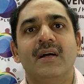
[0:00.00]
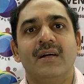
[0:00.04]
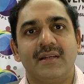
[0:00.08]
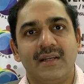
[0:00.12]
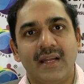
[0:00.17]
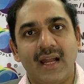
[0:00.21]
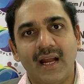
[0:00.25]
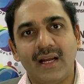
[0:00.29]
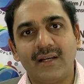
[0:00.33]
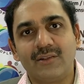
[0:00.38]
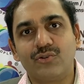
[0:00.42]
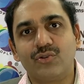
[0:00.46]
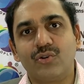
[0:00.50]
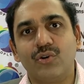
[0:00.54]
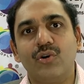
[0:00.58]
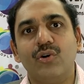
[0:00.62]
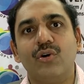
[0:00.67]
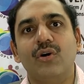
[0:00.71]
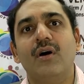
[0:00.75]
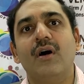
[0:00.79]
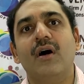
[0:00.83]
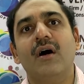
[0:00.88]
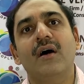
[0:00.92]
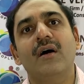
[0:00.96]
Yeah,
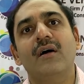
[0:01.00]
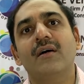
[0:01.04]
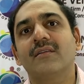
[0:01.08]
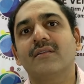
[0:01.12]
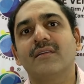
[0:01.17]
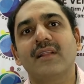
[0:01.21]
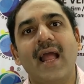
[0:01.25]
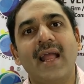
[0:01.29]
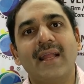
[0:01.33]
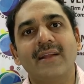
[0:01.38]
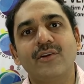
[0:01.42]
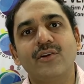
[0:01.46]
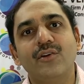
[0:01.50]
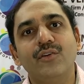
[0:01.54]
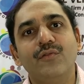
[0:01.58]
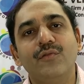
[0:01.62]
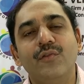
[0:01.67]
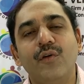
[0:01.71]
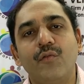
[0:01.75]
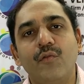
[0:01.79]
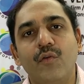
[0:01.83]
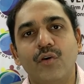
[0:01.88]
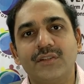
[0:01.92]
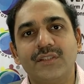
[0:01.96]
so thank you
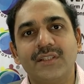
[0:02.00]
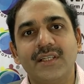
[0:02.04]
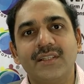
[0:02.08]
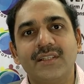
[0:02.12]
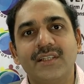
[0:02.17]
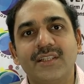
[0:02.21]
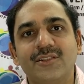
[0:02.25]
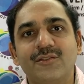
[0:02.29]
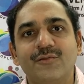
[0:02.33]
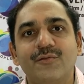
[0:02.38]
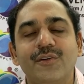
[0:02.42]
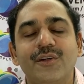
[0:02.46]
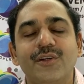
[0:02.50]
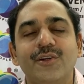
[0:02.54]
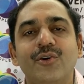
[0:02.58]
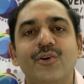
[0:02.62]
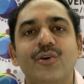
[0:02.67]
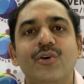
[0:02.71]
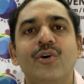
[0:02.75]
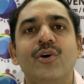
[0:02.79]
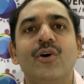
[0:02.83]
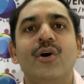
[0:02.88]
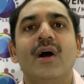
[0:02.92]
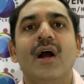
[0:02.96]
for watching this
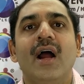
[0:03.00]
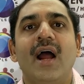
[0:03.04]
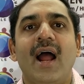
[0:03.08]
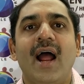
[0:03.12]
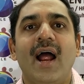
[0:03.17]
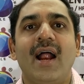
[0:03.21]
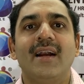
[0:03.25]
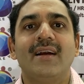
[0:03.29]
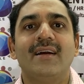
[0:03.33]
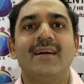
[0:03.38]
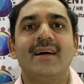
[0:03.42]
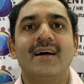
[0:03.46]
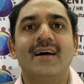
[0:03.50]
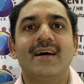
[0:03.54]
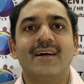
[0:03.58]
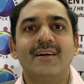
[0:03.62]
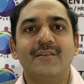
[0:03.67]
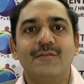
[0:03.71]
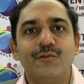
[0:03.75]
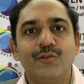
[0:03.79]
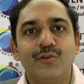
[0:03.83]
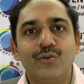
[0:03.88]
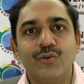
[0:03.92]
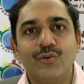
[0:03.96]
video, and
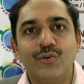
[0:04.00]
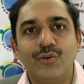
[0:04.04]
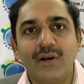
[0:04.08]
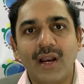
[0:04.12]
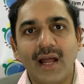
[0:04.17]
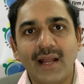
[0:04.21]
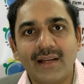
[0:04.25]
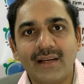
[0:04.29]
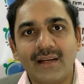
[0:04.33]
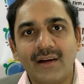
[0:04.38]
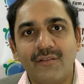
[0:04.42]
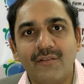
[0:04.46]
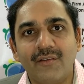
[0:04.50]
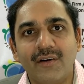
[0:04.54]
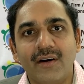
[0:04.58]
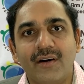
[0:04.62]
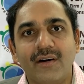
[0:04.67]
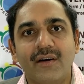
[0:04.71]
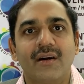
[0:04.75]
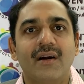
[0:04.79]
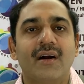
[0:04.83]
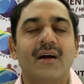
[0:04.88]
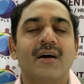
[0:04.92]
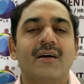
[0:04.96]
if you like
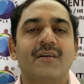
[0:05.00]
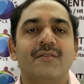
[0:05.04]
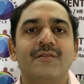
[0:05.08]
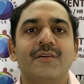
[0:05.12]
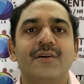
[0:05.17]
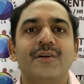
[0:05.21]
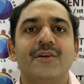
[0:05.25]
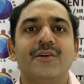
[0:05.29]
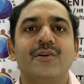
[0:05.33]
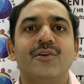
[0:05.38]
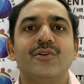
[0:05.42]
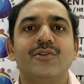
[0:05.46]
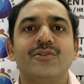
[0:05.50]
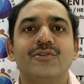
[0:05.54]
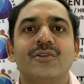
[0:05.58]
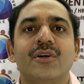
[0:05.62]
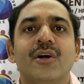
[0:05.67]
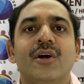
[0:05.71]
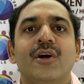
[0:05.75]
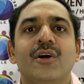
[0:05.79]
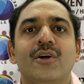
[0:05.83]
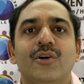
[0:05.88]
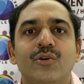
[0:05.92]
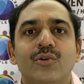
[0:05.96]
our videos,
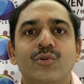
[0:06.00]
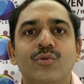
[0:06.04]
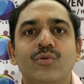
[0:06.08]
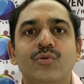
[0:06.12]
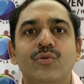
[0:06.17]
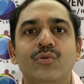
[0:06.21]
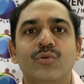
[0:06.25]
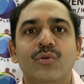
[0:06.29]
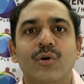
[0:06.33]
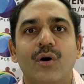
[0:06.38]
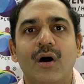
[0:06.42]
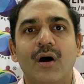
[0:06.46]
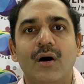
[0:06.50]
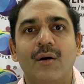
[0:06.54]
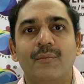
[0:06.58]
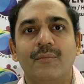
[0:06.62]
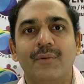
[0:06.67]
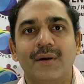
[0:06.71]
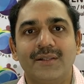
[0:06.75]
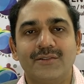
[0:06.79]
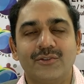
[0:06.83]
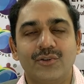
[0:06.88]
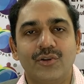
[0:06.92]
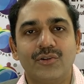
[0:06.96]
do
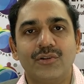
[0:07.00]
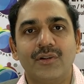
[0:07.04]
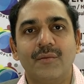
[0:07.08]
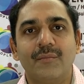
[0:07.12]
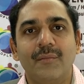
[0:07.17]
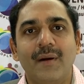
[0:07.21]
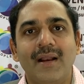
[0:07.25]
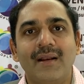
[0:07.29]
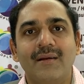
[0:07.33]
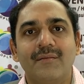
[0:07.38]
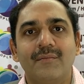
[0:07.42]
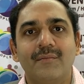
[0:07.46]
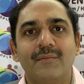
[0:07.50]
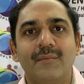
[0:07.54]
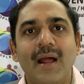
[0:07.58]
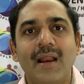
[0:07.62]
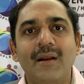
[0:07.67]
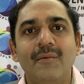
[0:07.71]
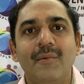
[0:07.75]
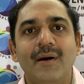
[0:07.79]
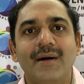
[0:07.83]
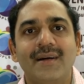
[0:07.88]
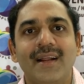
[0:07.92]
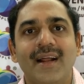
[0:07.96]
press on the
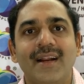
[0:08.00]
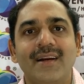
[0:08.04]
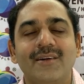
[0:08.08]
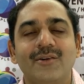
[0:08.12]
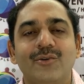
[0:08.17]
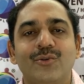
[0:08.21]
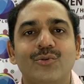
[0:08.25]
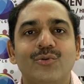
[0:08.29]
bell button.